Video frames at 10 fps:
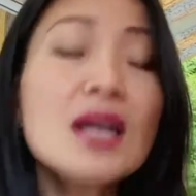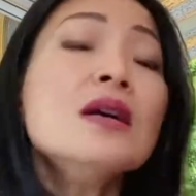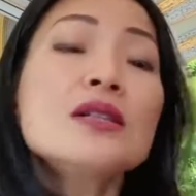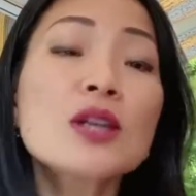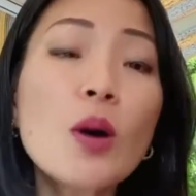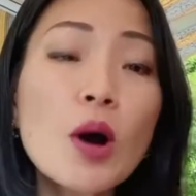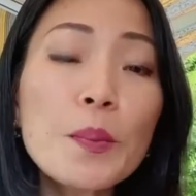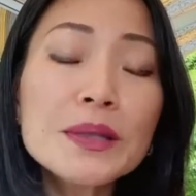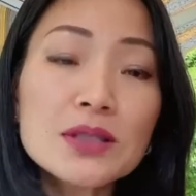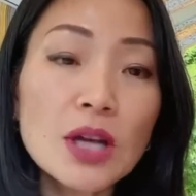So
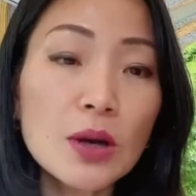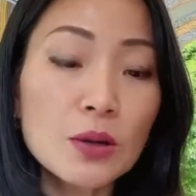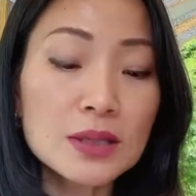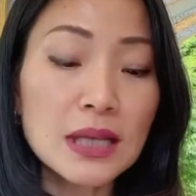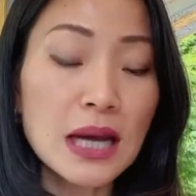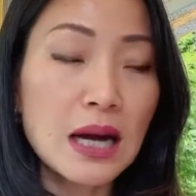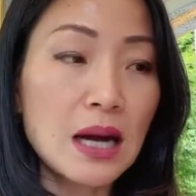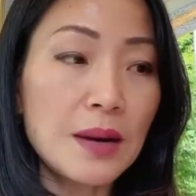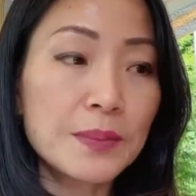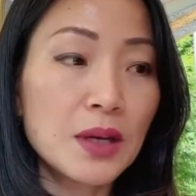open toes,
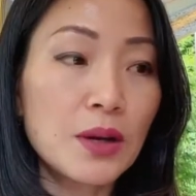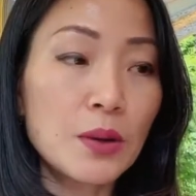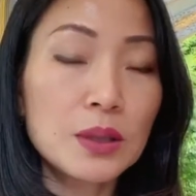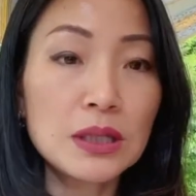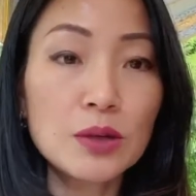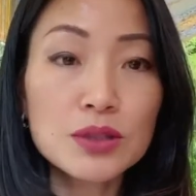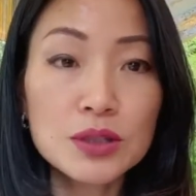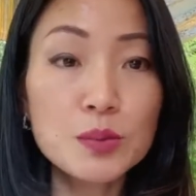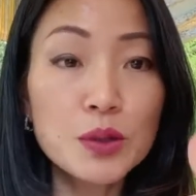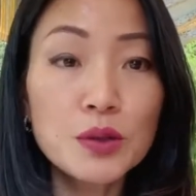you know,
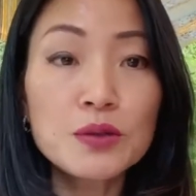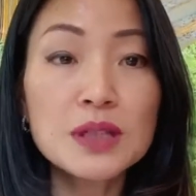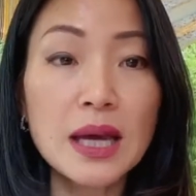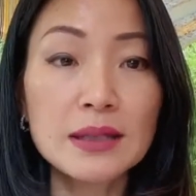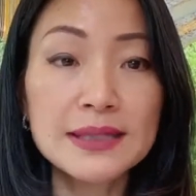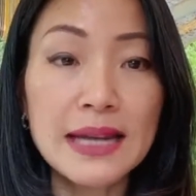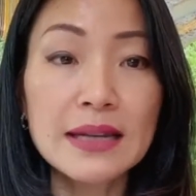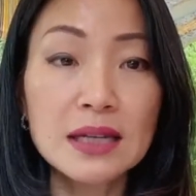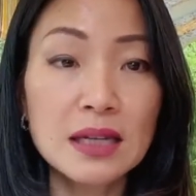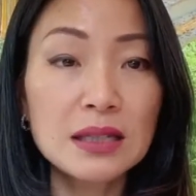smooth and
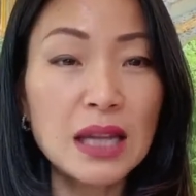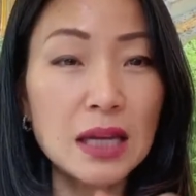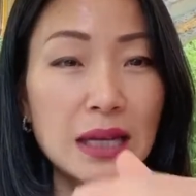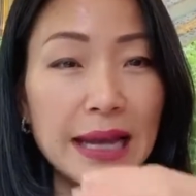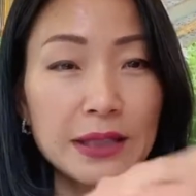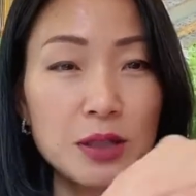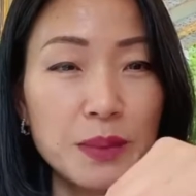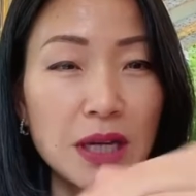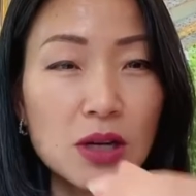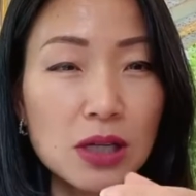standard, they'd like to
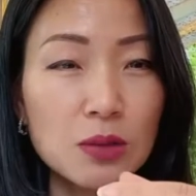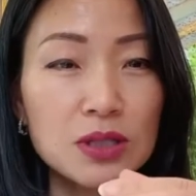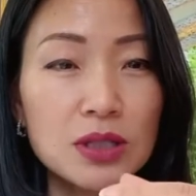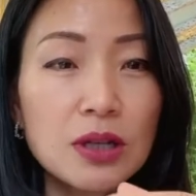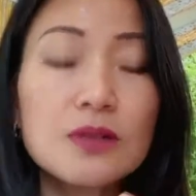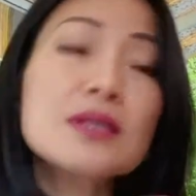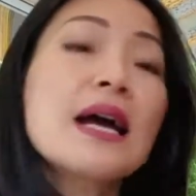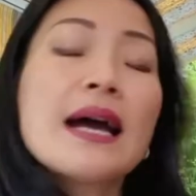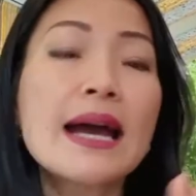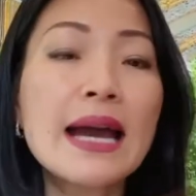be a closed toes,
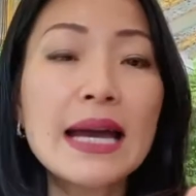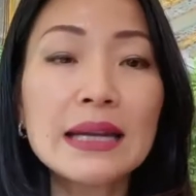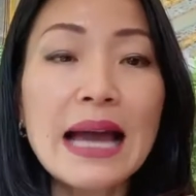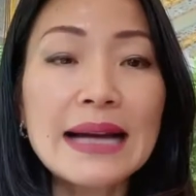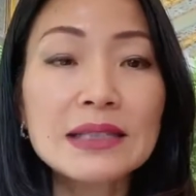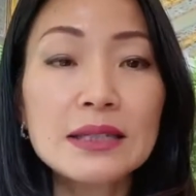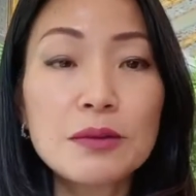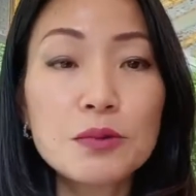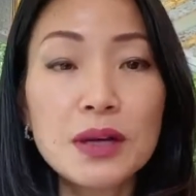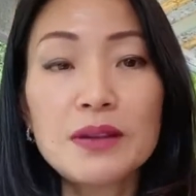and Latin and
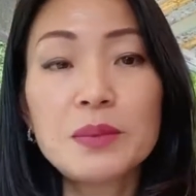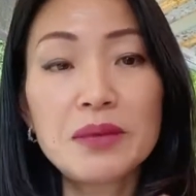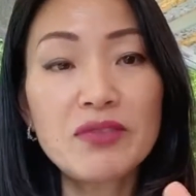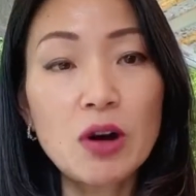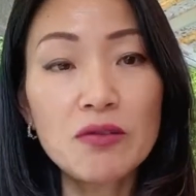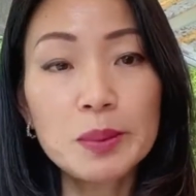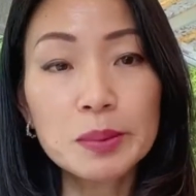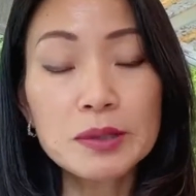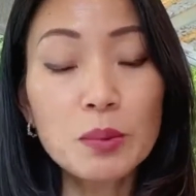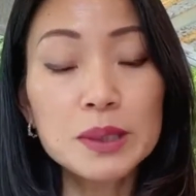rhythm if
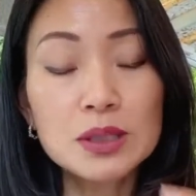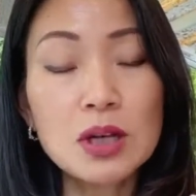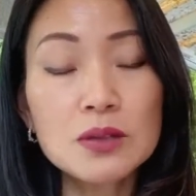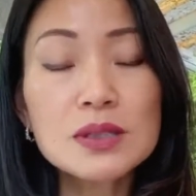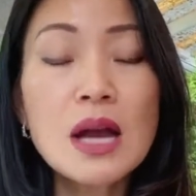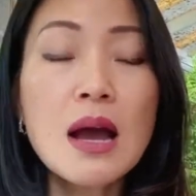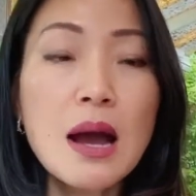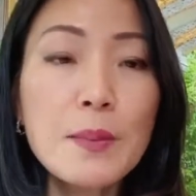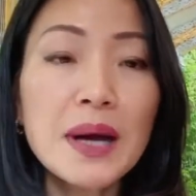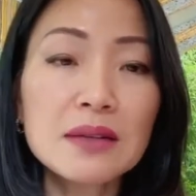open toes.
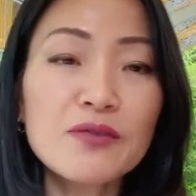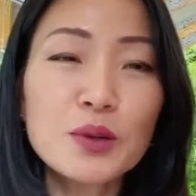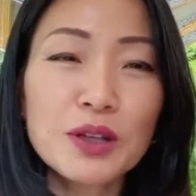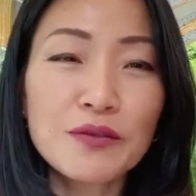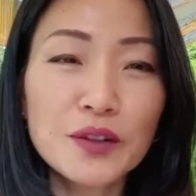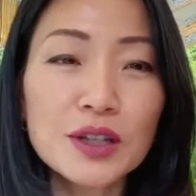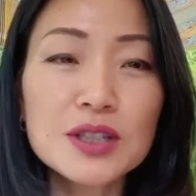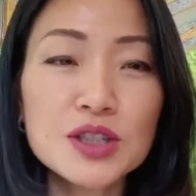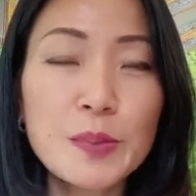But for your first